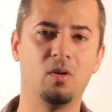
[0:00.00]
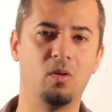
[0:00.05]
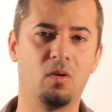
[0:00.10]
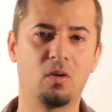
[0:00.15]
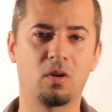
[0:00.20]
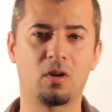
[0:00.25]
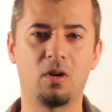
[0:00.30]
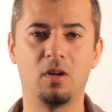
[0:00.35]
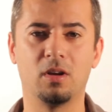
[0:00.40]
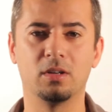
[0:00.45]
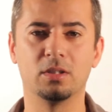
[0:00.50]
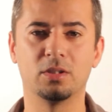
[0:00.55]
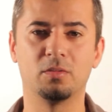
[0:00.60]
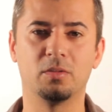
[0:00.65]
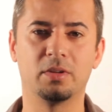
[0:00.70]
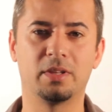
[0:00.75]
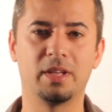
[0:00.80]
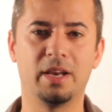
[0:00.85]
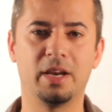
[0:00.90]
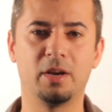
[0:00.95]
or call us
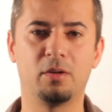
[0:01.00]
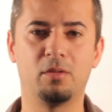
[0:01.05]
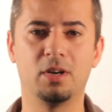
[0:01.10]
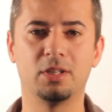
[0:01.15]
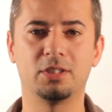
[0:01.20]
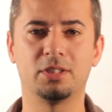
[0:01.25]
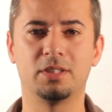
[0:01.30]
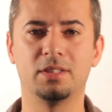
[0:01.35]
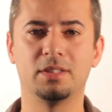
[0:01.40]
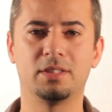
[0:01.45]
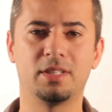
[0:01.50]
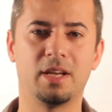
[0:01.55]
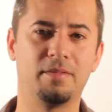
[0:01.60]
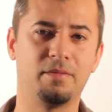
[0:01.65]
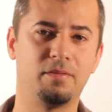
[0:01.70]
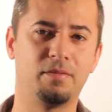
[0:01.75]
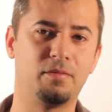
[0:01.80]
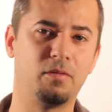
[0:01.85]
with any questions at